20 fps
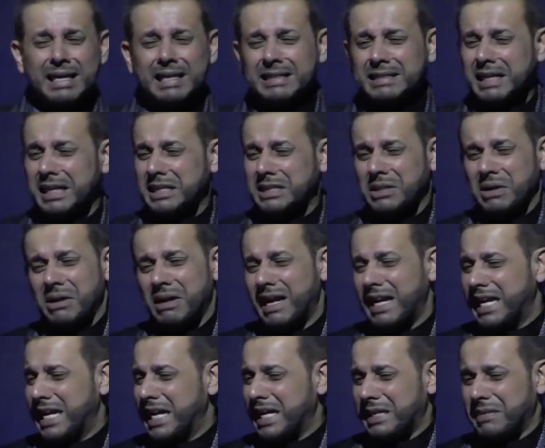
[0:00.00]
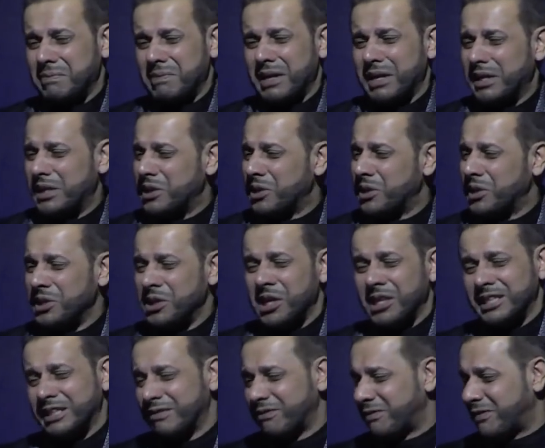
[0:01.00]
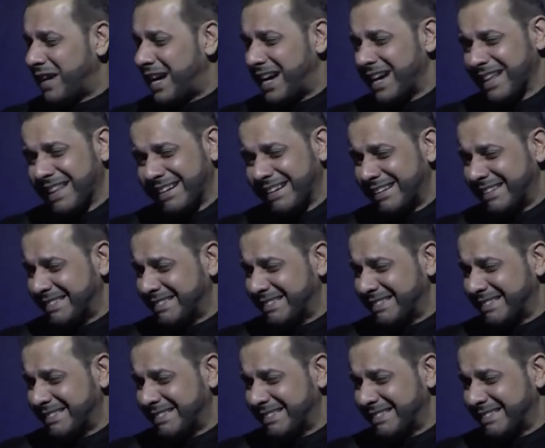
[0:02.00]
says, oh Ali Akbar, you're not a father.